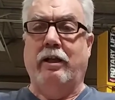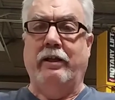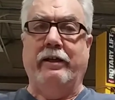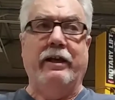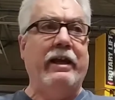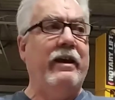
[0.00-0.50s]

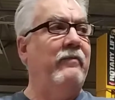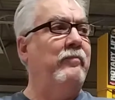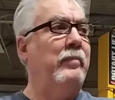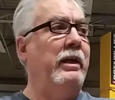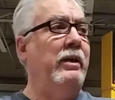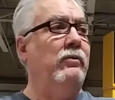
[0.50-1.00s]
Like I have
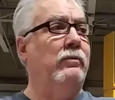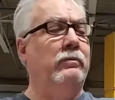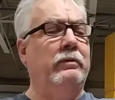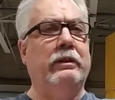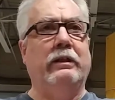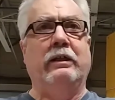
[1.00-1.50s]
my
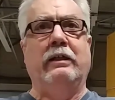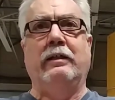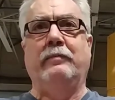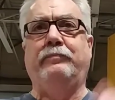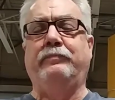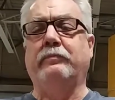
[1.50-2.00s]
old
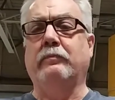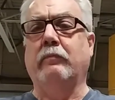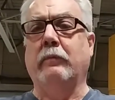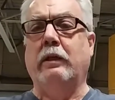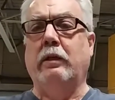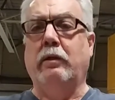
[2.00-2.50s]

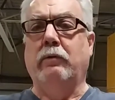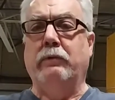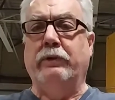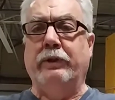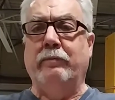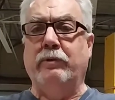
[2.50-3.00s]

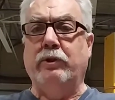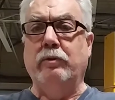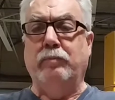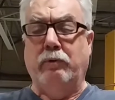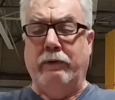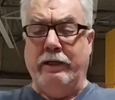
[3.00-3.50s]
Williams
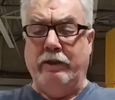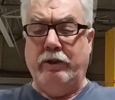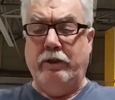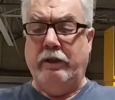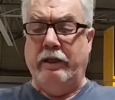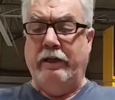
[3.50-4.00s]
Super
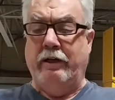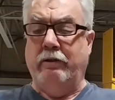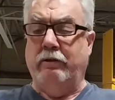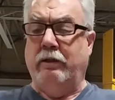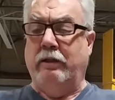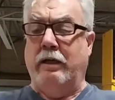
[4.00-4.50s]
Wrench, and
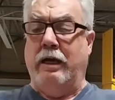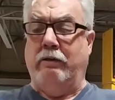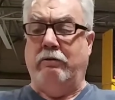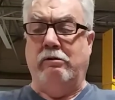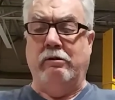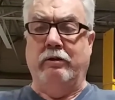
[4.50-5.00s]
they're a lot
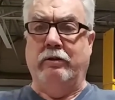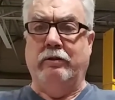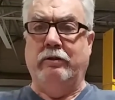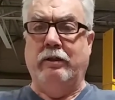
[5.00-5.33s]
longer.